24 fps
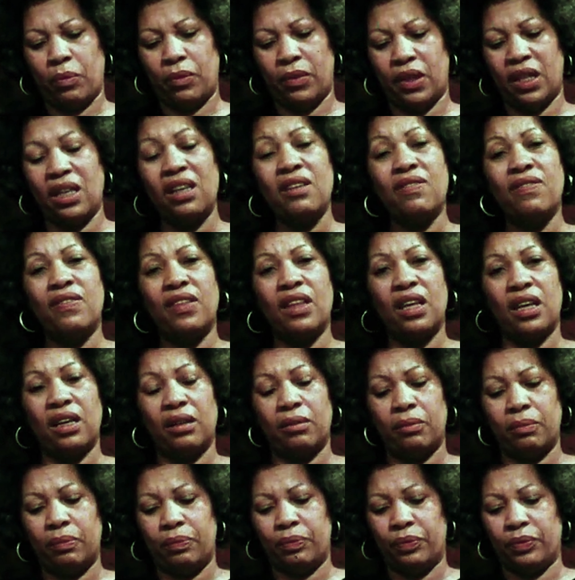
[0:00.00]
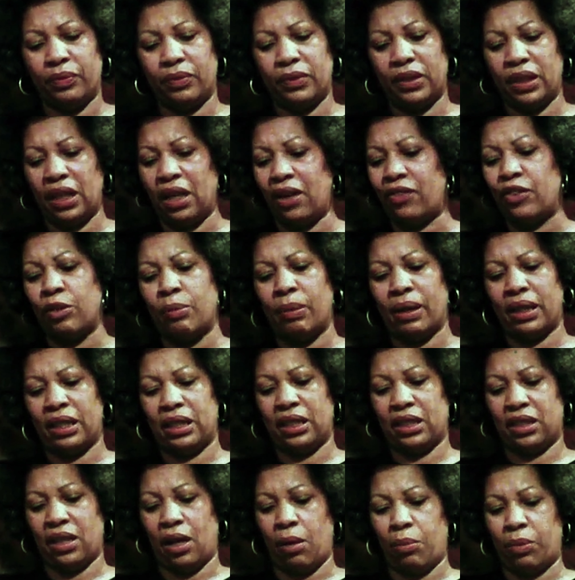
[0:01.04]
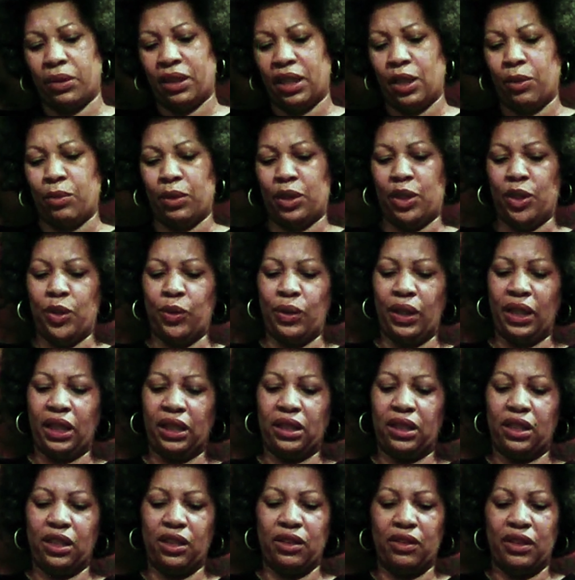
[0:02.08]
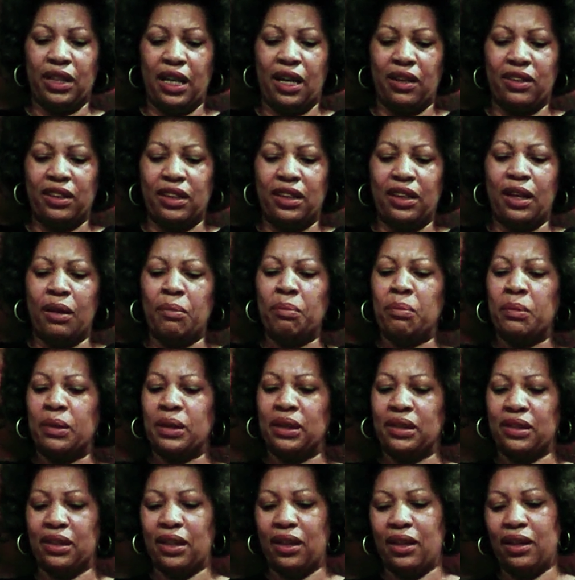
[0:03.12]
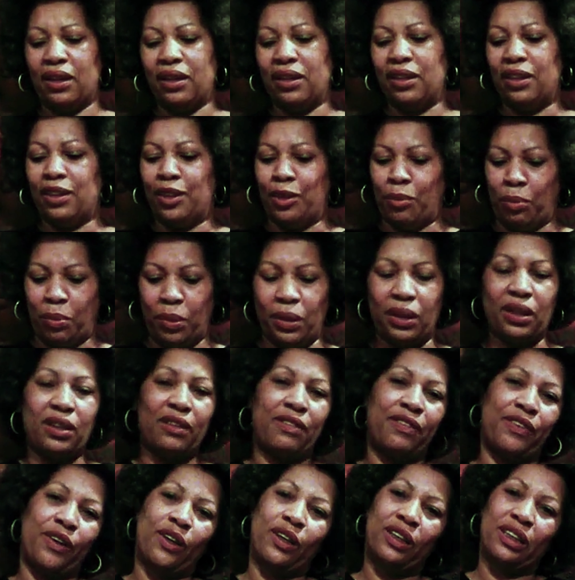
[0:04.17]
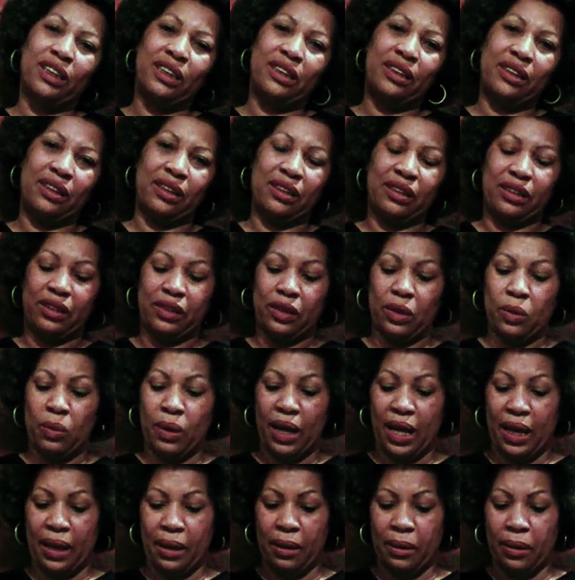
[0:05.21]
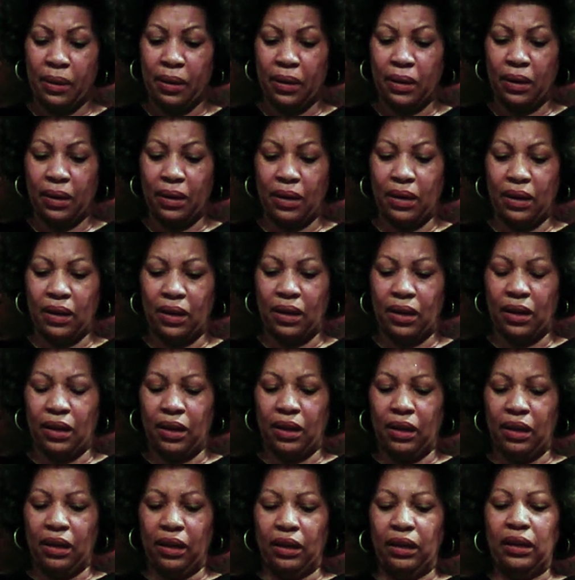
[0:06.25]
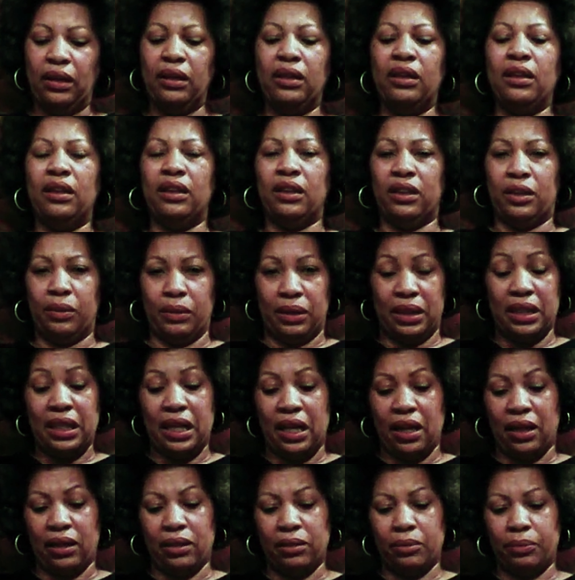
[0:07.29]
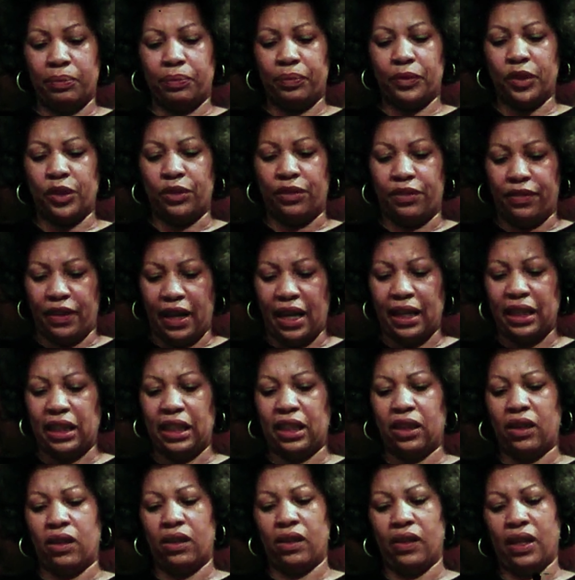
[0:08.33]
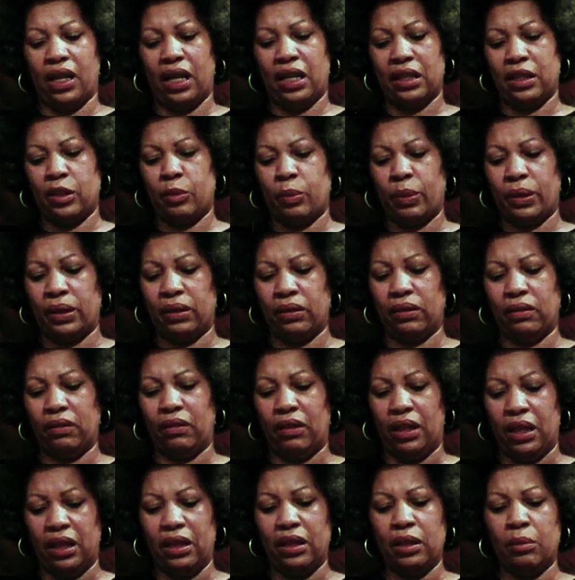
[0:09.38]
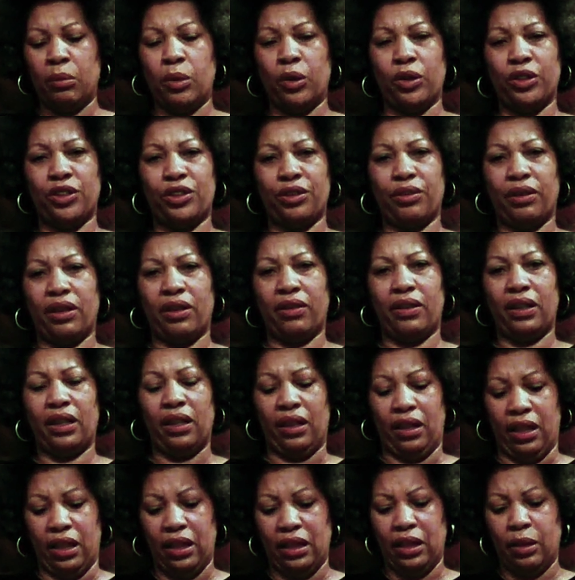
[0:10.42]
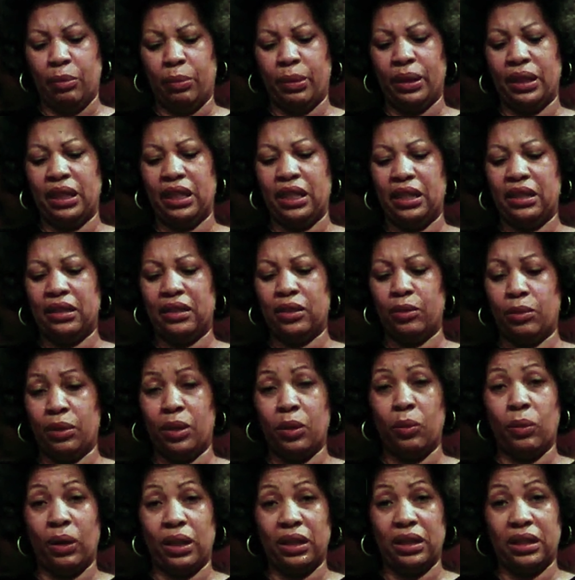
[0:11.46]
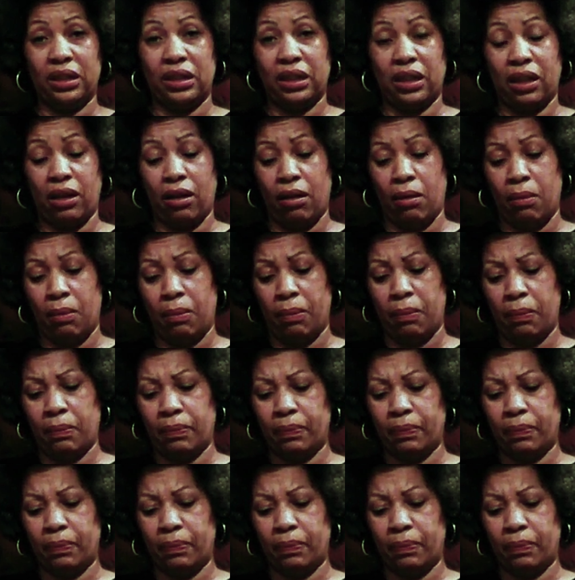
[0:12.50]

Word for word: even then, everybody stopped what they were doing and turned out in numbers to put the fallen sister away. It was Nell who finally called the hospital, then the mortuary, then the police, who were the ones to come.